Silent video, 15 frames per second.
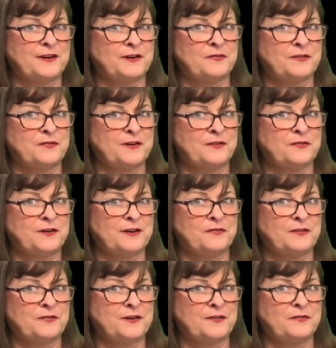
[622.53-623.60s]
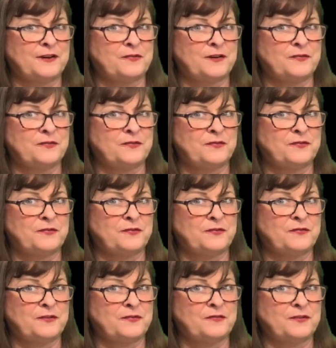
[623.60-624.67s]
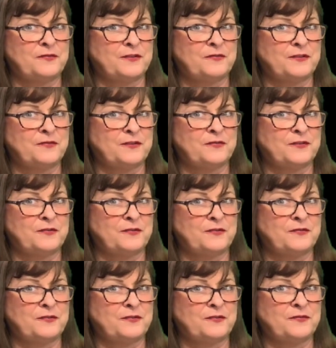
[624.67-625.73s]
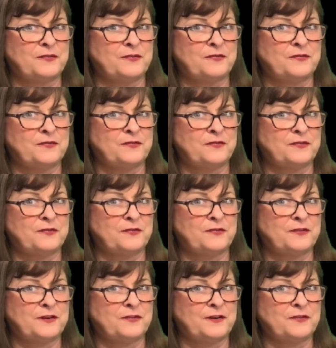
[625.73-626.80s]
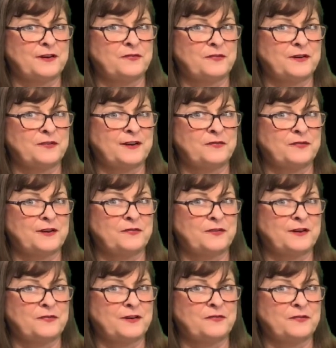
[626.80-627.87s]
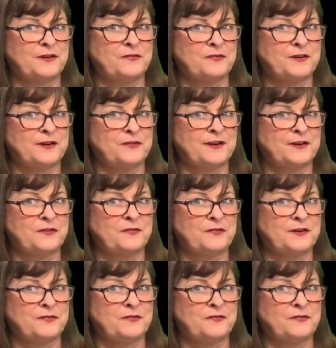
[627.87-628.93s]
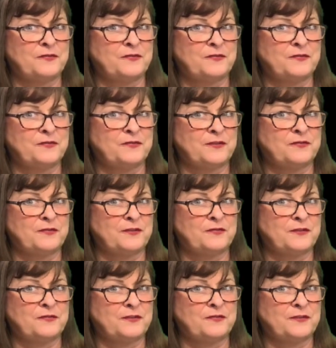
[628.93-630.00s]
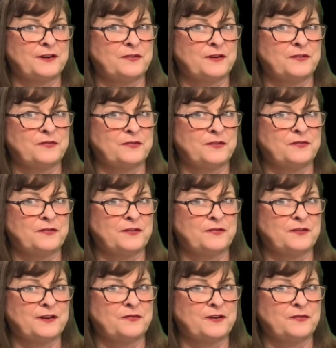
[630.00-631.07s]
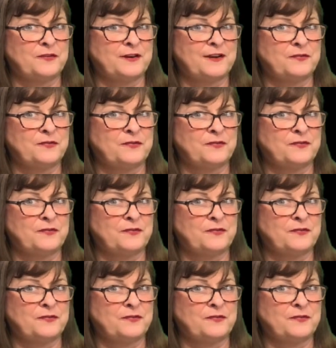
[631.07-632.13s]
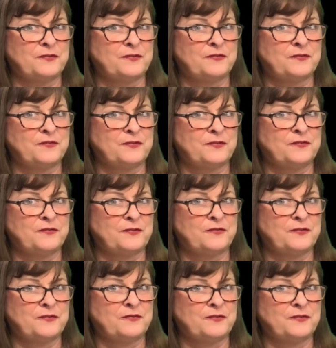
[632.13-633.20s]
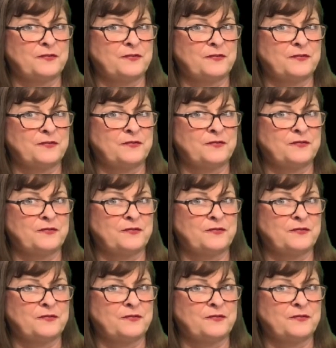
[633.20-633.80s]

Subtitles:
with each and every follicle they could fathom, until Moose's magnificent moustache was indeed even more of a marvel to see.